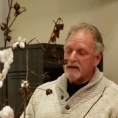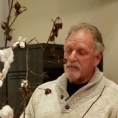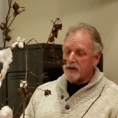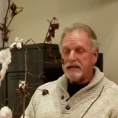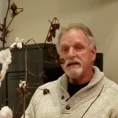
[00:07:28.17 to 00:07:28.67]

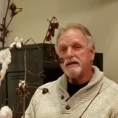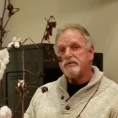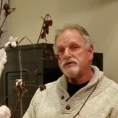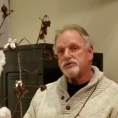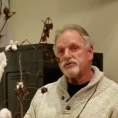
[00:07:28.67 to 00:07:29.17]
we need to
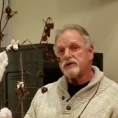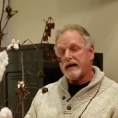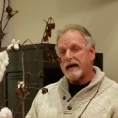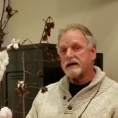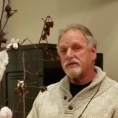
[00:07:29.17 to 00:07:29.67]
be sure and
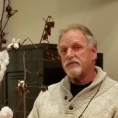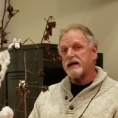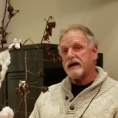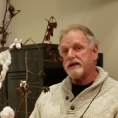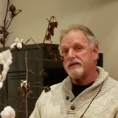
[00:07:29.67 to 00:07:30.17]
act on
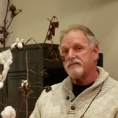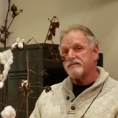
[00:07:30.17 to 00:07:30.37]
that.